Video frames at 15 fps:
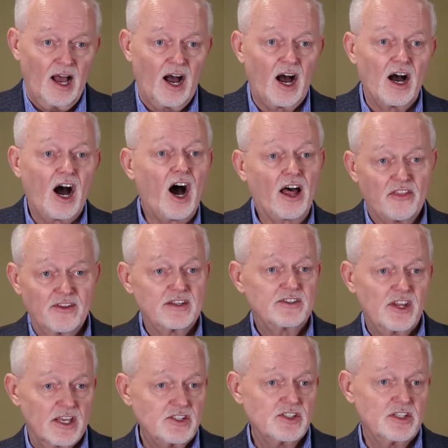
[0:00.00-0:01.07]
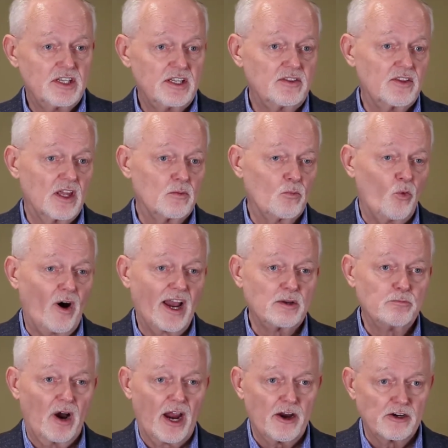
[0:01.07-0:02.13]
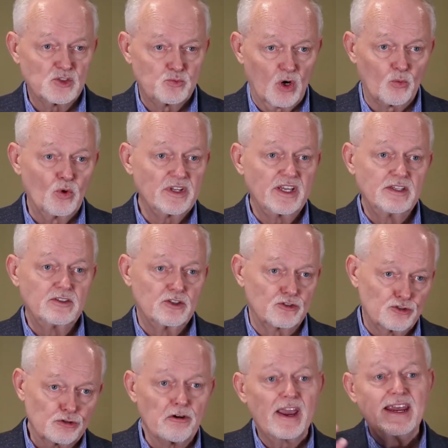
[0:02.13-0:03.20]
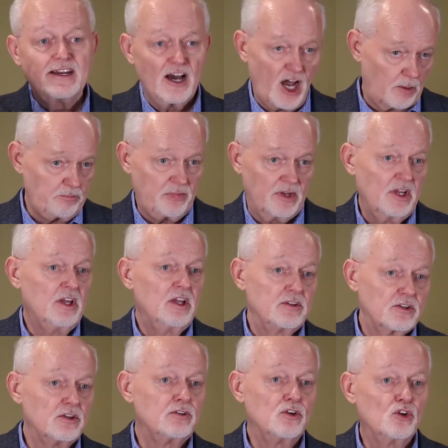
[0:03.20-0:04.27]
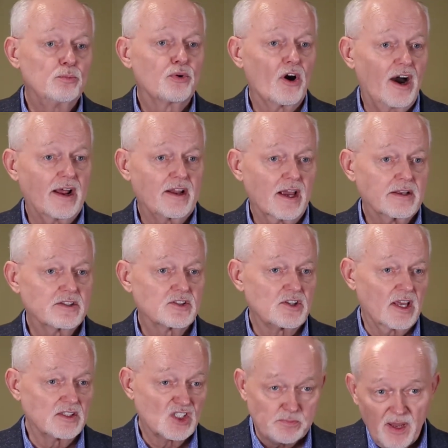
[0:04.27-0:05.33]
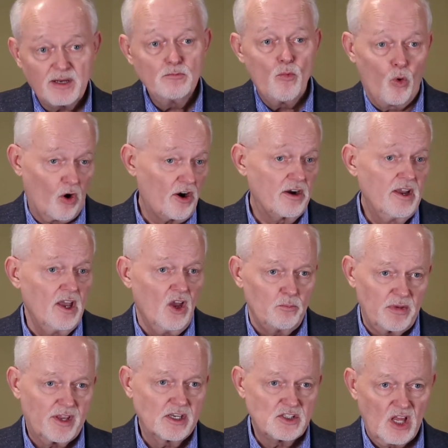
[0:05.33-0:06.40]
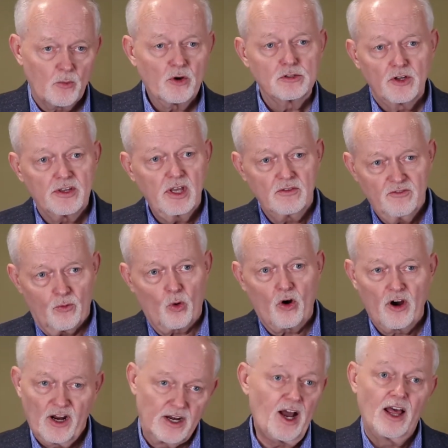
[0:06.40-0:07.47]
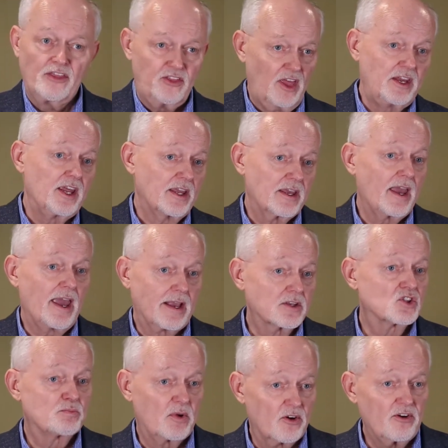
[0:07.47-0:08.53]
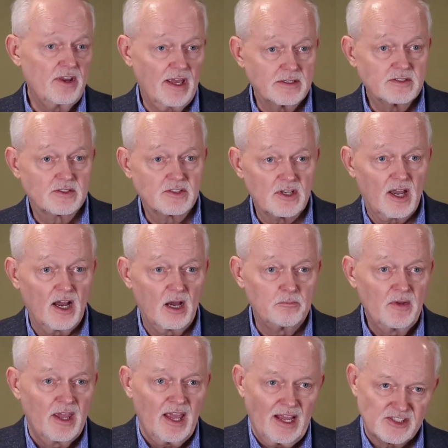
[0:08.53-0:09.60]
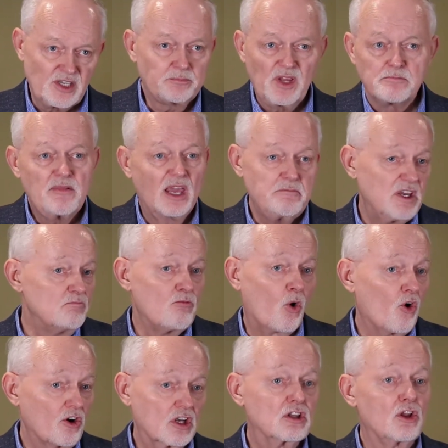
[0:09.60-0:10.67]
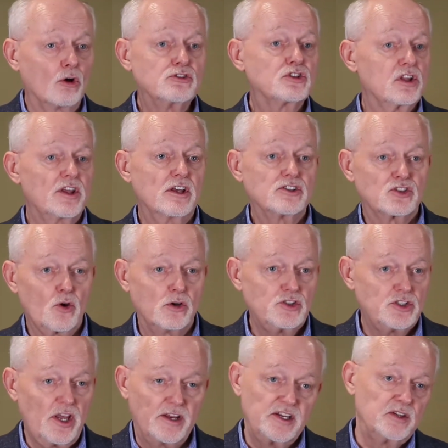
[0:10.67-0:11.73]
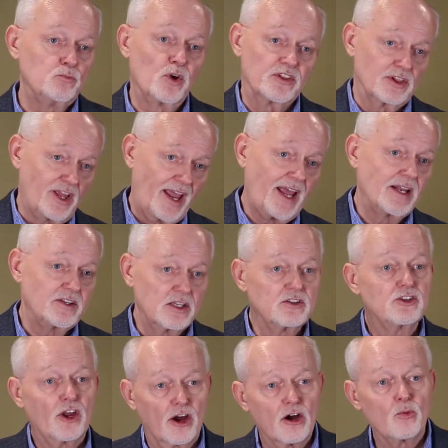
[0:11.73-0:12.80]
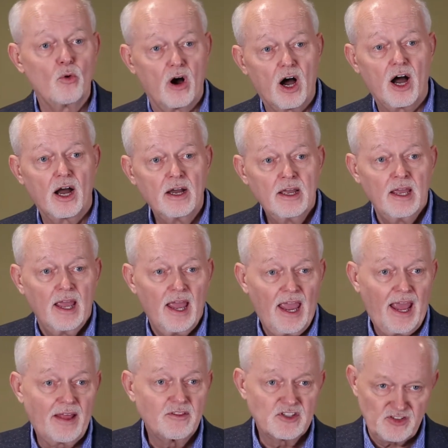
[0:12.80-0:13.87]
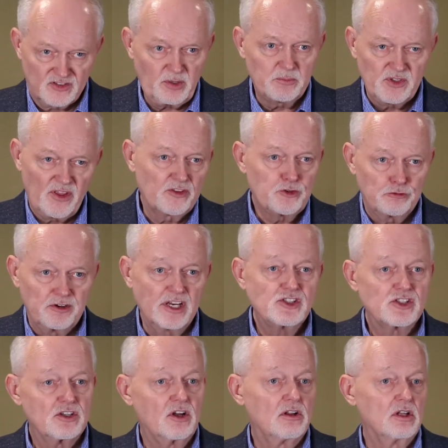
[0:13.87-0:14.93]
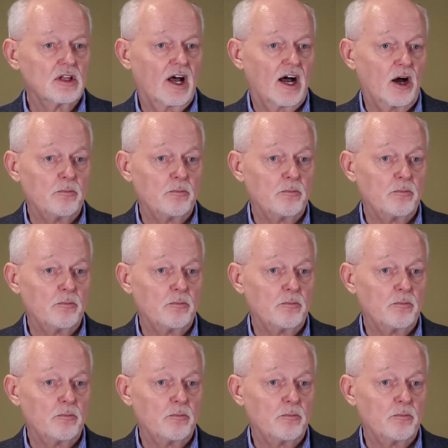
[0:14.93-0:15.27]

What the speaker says: authenticity, that wine buyers were willing to trade up to new products and spend more because they were looking for an authentic experience, something maybe more closely associated with land and terroir and some of the traditional